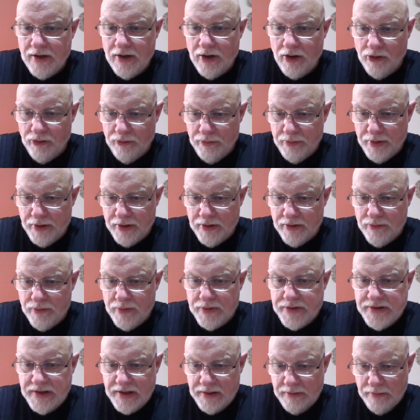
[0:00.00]
own book,
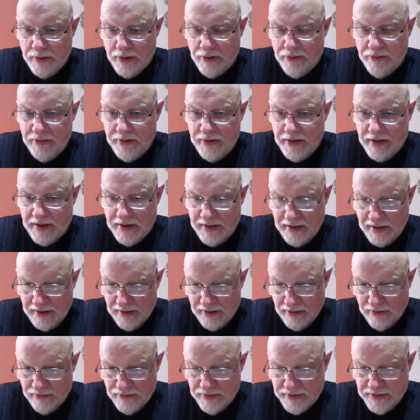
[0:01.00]
which he wrote and he
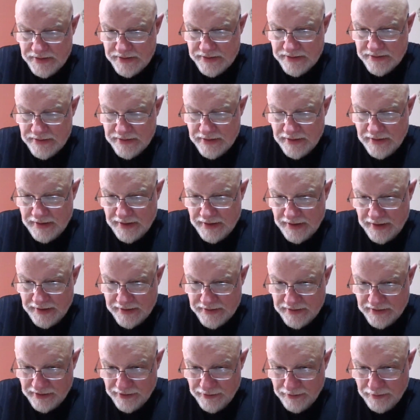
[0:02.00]
owns, and he
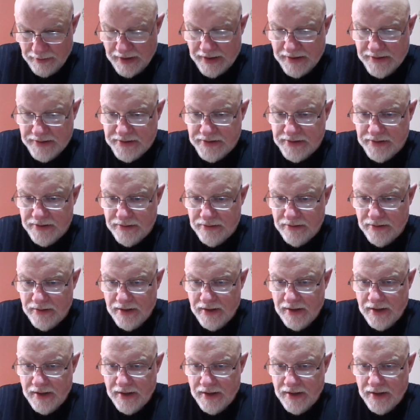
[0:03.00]
has all the rights to.